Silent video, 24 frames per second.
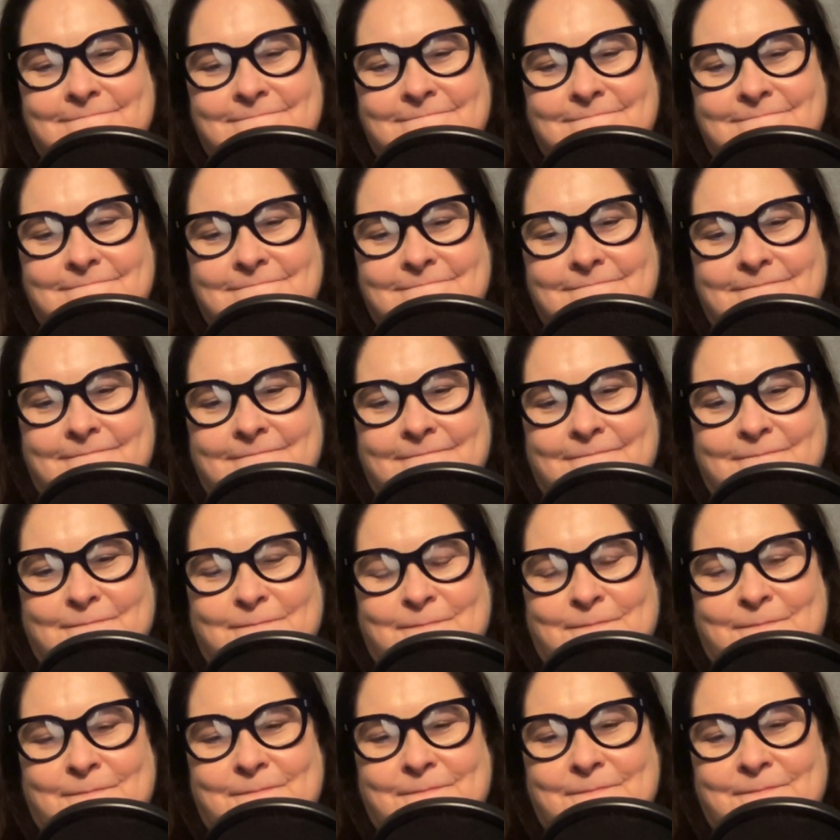
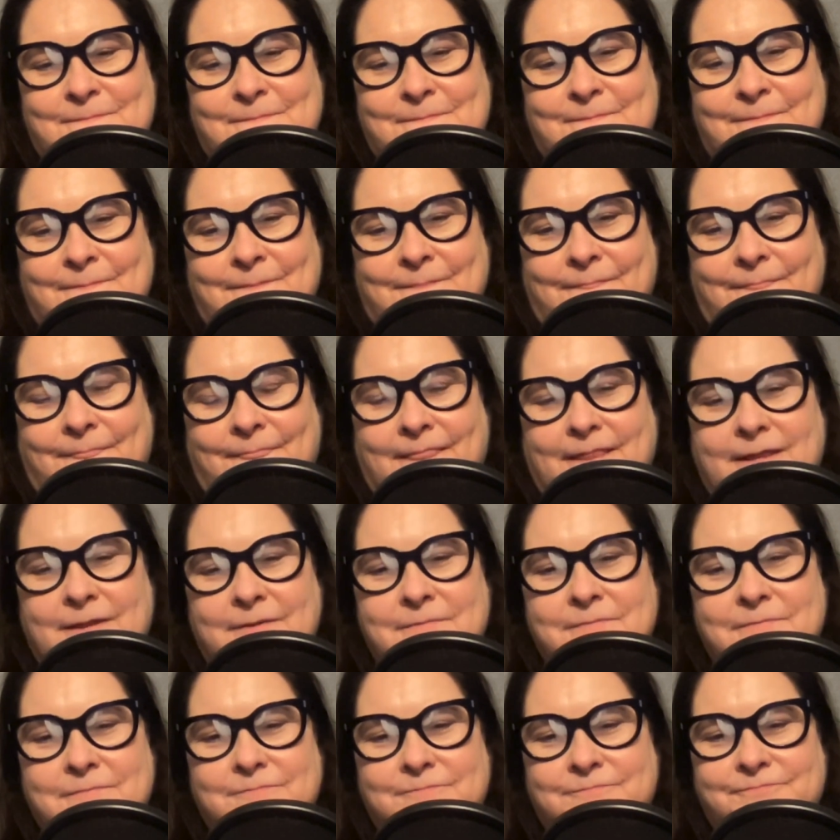
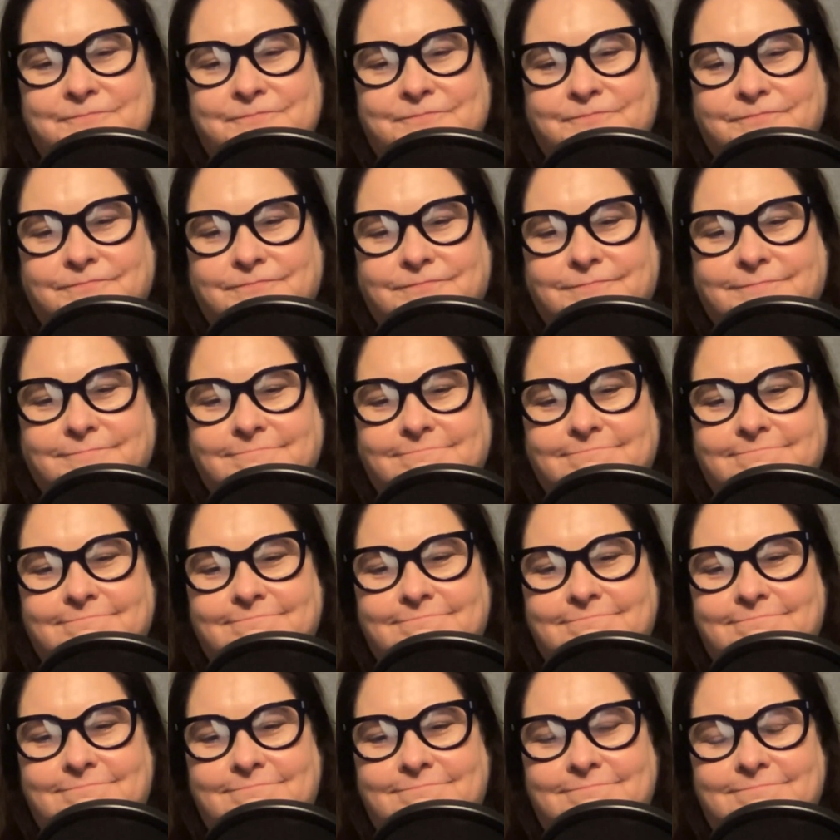
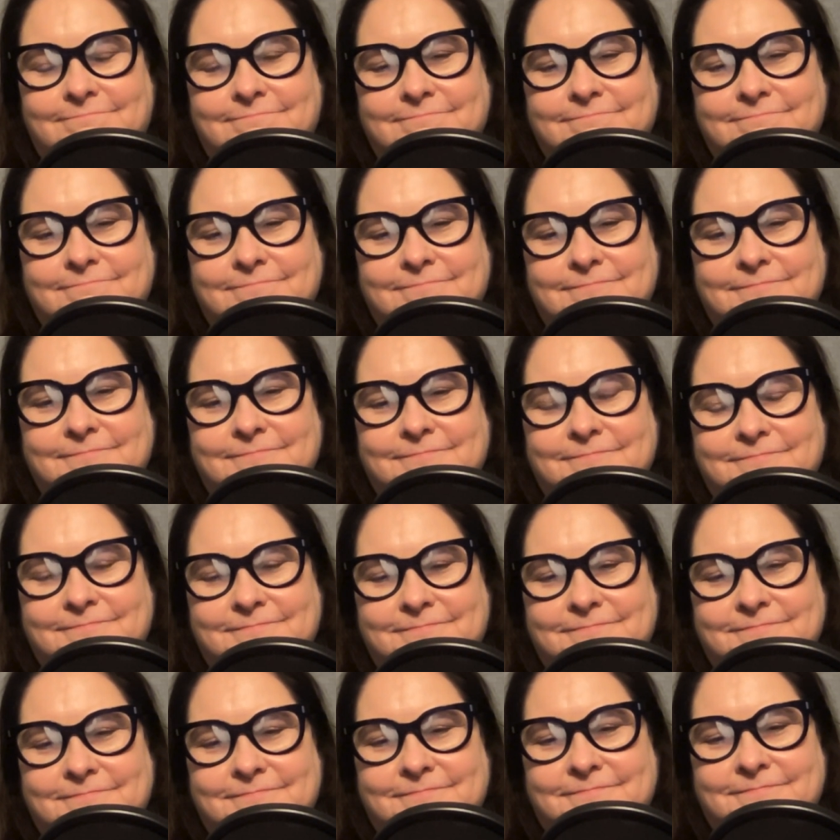
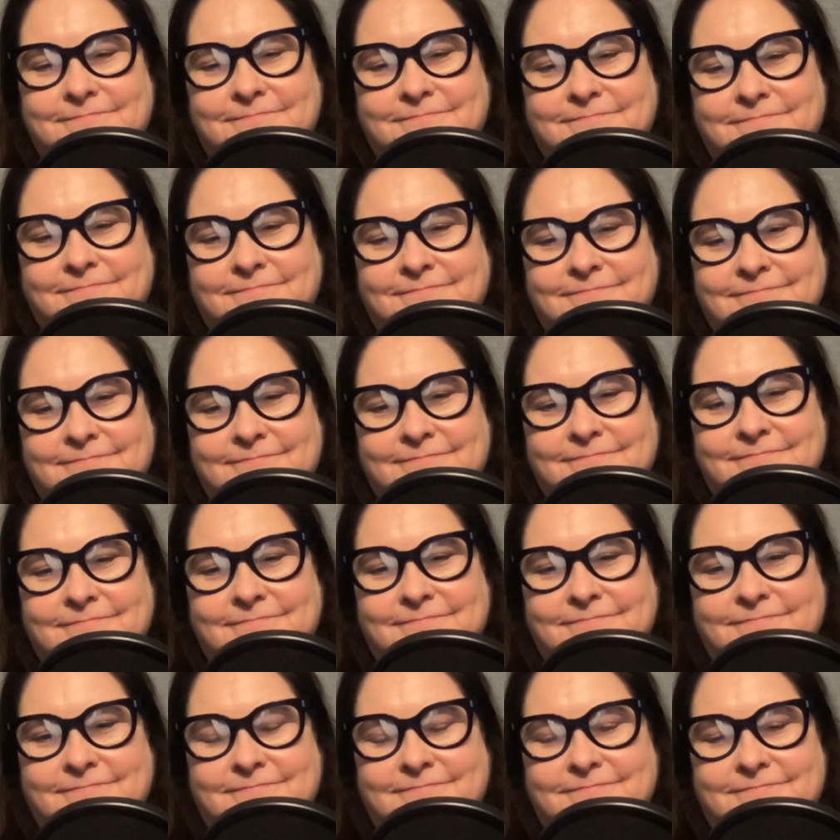
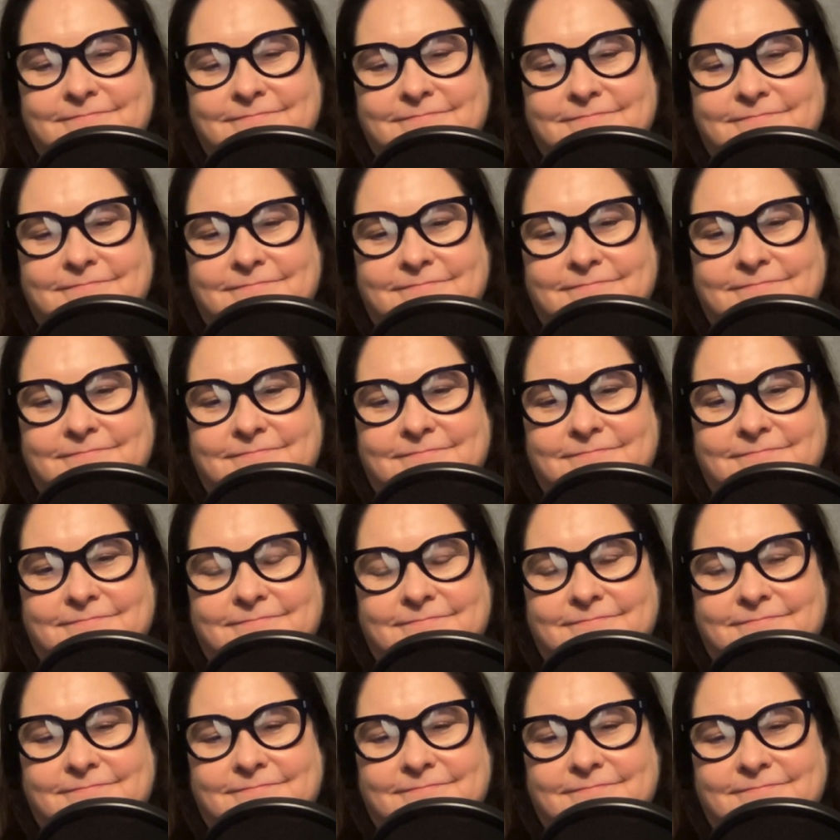
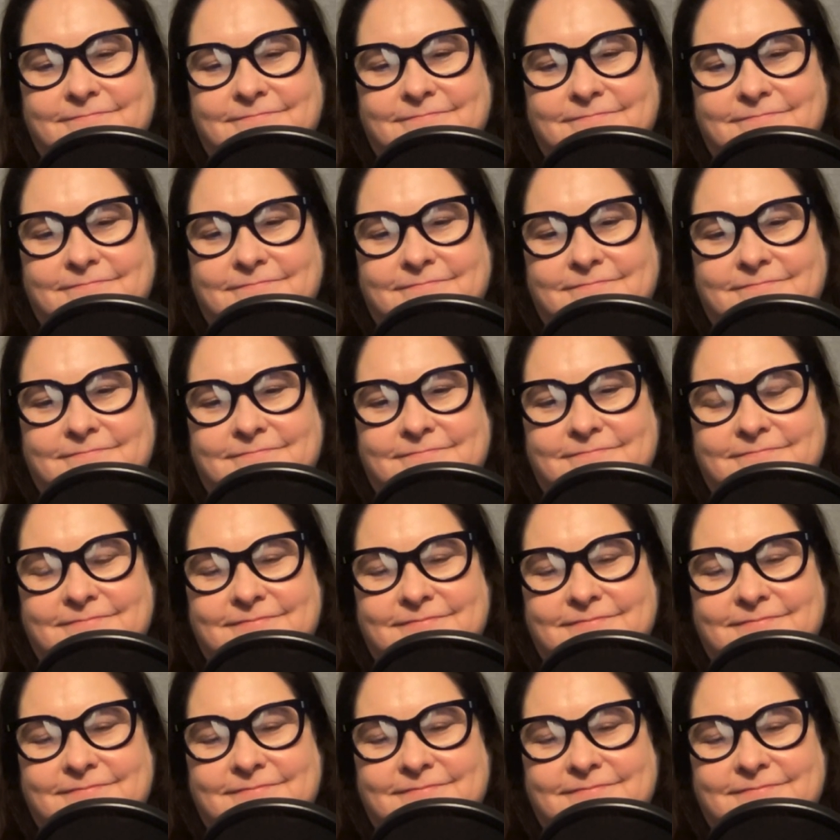(not speaking)